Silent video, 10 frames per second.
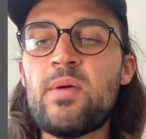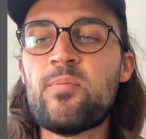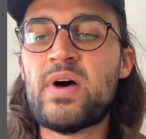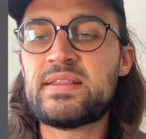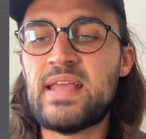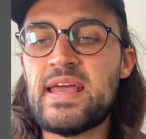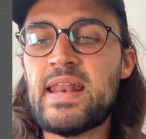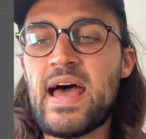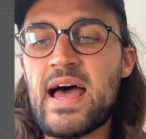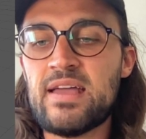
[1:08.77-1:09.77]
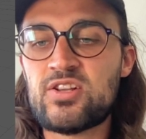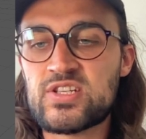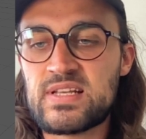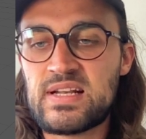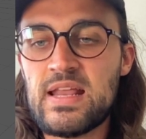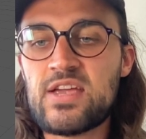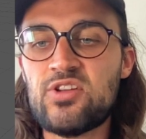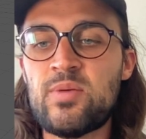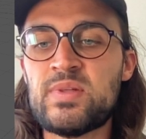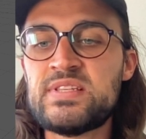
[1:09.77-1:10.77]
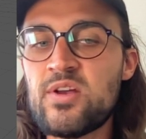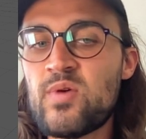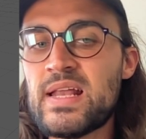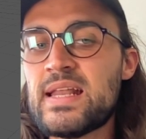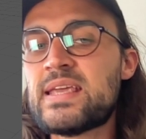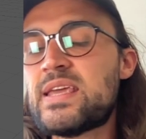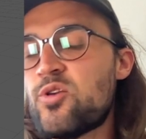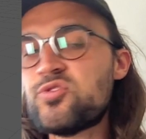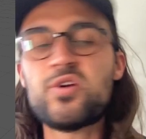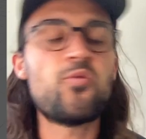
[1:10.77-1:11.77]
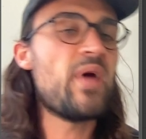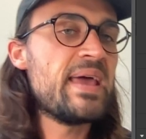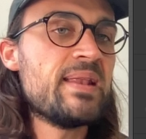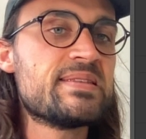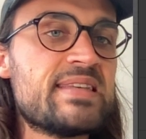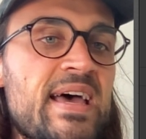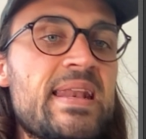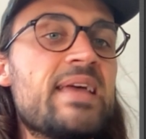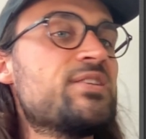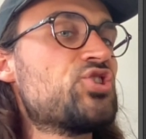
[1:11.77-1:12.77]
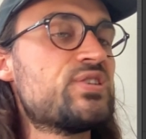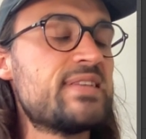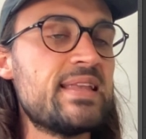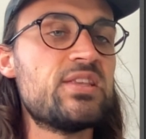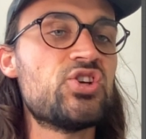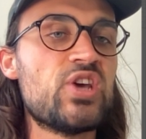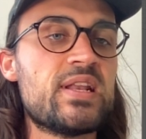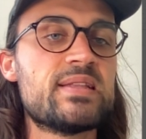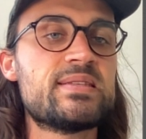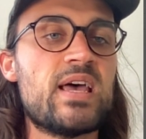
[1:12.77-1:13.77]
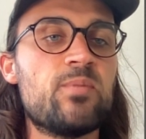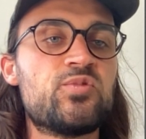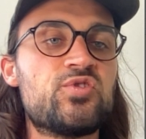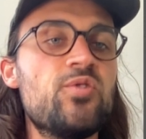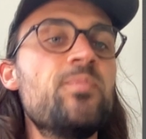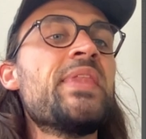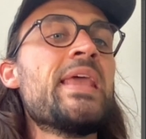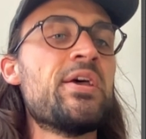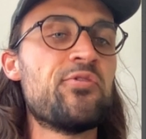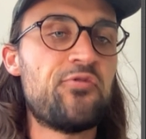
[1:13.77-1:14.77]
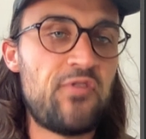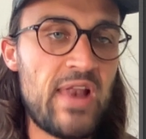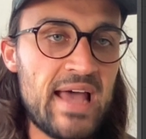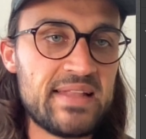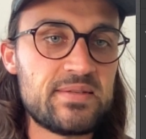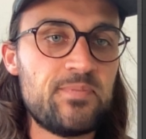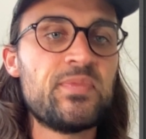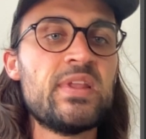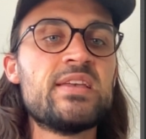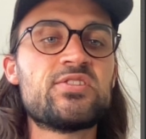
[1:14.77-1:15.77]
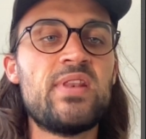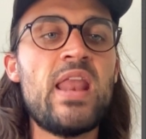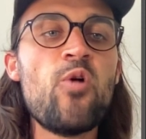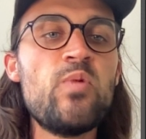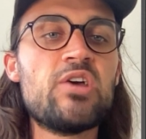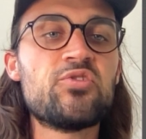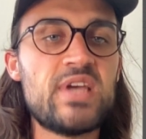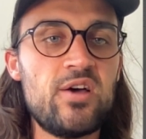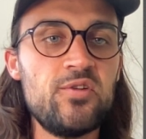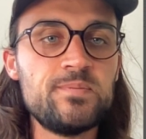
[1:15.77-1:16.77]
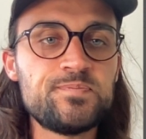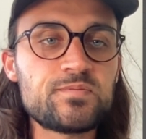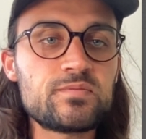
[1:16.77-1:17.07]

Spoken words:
but then I just click on the material, go to the right hand side, and set the shader type to flat. So now we go down